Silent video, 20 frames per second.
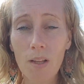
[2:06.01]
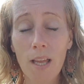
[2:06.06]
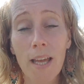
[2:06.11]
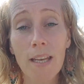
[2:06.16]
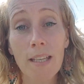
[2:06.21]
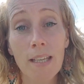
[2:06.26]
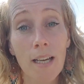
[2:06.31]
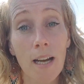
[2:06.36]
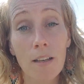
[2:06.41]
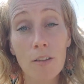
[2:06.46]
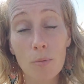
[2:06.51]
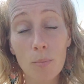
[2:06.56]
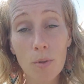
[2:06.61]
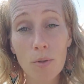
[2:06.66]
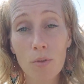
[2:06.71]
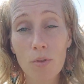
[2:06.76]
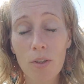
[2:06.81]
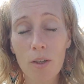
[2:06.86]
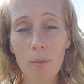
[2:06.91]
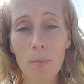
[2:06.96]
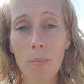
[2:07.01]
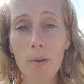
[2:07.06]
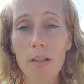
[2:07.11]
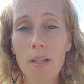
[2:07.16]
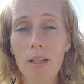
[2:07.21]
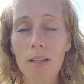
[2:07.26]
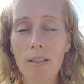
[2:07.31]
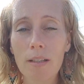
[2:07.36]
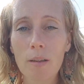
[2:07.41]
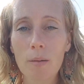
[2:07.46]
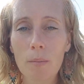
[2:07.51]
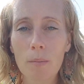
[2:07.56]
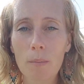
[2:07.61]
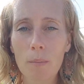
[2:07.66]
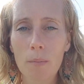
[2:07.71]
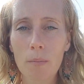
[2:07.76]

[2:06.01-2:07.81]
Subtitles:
And he asked me to tell me a little